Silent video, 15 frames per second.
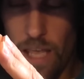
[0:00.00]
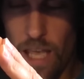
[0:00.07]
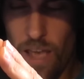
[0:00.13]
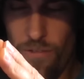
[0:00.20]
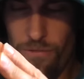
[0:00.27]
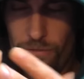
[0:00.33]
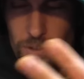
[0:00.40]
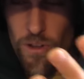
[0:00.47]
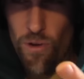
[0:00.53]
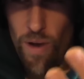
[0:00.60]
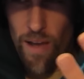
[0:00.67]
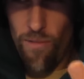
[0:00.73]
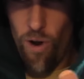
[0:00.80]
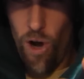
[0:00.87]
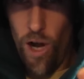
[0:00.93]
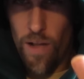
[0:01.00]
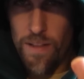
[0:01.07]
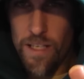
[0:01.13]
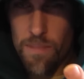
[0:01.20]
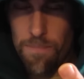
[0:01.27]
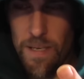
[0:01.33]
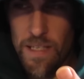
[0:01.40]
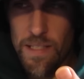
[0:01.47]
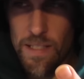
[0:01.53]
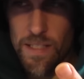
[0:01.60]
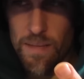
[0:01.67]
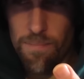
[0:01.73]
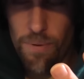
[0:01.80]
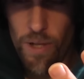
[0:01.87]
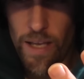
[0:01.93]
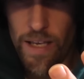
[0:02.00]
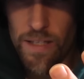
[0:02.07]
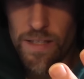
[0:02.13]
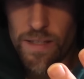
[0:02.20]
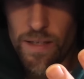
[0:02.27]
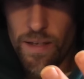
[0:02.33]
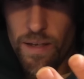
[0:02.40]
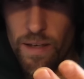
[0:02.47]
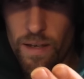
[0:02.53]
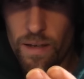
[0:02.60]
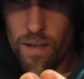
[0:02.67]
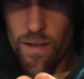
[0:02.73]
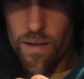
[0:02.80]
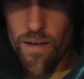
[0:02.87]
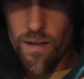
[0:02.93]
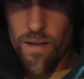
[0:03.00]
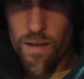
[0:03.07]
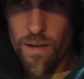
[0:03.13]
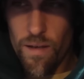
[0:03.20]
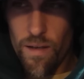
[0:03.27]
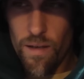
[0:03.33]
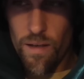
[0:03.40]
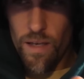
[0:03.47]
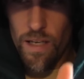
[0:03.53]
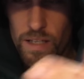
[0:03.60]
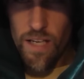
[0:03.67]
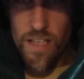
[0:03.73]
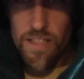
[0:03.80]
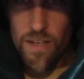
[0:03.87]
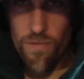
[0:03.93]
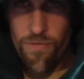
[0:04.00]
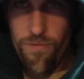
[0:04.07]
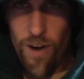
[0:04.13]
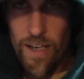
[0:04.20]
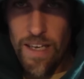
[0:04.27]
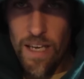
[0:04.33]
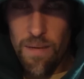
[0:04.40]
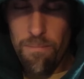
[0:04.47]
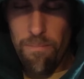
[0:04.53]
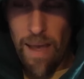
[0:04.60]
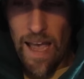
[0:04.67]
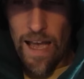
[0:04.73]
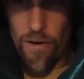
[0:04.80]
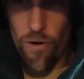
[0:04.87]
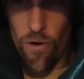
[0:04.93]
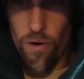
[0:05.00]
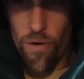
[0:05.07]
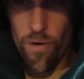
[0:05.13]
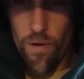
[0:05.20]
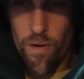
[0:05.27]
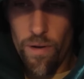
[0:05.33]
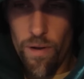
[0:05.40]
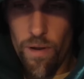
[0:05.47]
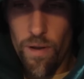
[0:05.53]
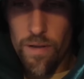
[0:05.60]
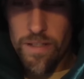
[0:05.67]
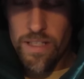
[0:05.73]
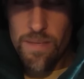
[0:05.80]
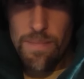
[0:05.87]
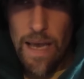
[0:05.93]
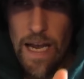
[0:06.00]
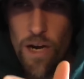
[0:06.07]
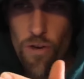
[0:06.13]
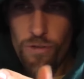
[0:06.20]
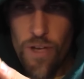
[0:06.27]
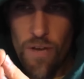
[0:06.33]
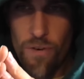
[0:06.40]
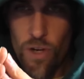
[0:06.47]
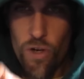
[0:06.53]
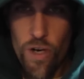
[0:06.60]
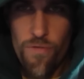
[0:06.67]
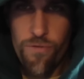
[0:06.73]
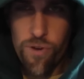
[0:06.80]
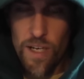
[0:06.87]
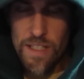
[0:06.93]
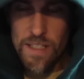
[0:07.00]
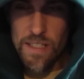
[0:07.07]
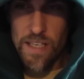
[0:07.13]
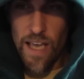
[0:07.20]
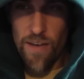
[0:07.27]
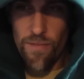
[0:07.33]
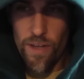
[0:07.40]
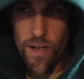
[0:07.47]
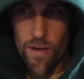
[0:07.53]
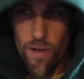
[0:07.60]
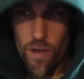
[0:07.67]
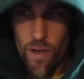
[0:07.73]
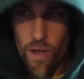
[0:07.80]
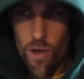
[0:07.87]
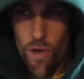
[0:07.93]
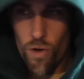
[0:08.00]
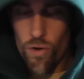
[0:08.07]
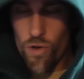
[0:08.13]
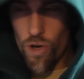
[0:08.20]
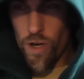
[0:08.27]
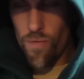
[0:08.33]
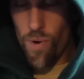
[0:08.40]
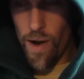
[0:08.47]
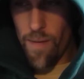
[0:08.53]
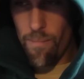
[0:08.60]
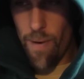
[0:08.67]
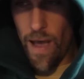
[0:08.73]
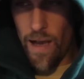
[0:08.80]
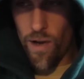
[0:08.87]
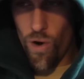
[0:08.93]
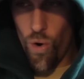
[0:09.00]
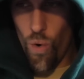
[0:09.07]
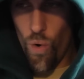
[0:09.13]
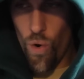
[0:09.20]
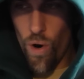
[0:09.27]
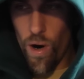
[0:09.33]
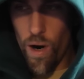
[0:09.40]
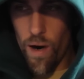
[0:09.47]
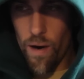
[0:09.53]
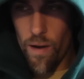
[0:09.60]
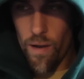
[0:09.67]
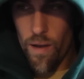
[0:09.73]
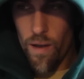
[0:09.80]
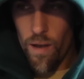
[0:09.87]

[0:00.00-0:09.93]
if you have all these pieces in place, it doesn't fucking matter. It doesn't matter if you have a good front seven, good running back corps,